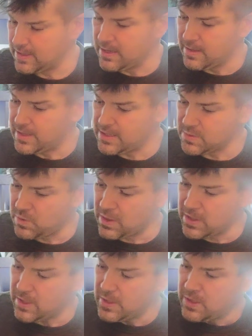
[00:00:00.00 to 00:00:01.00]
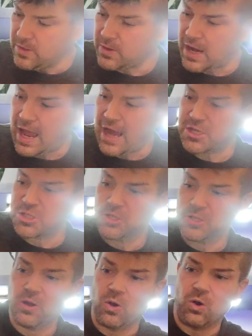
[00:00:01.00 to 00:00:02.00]
This one, they're actually
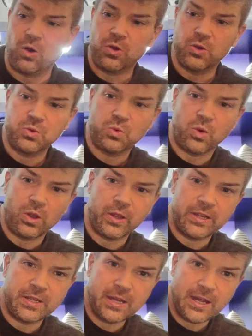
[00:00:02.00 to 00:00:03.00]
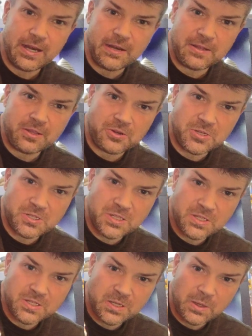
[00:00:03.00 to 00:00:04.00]
all good quality cut. They're just in
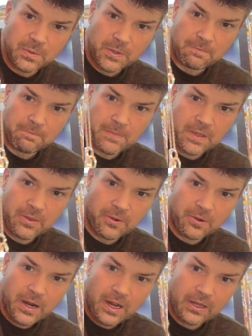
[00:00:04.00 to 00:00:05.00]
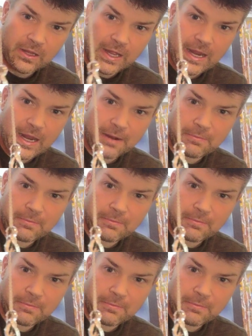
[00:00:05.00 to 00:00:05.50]
silver, and they're not lab.